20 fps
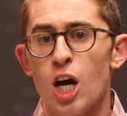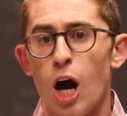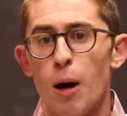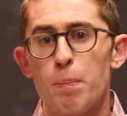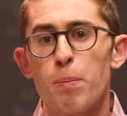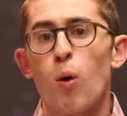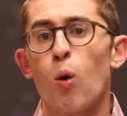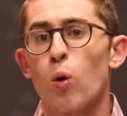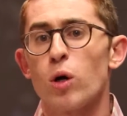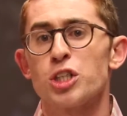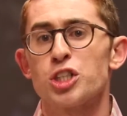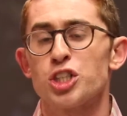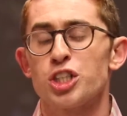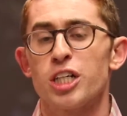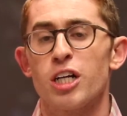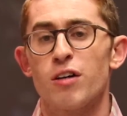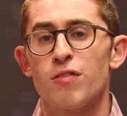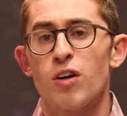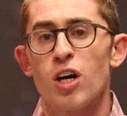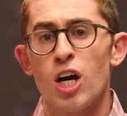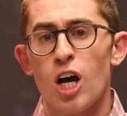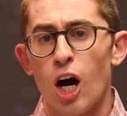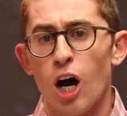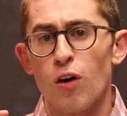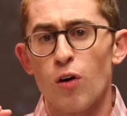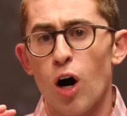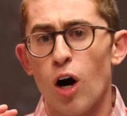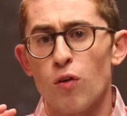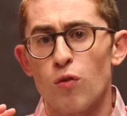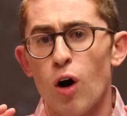a portion of
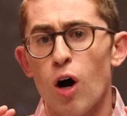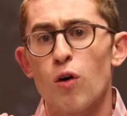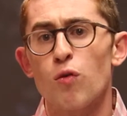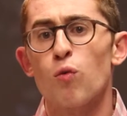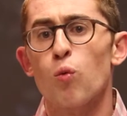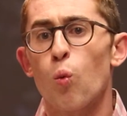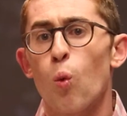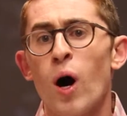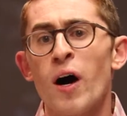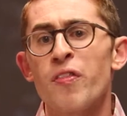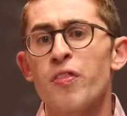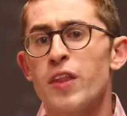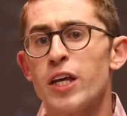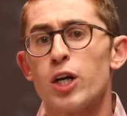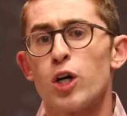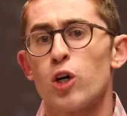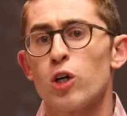what the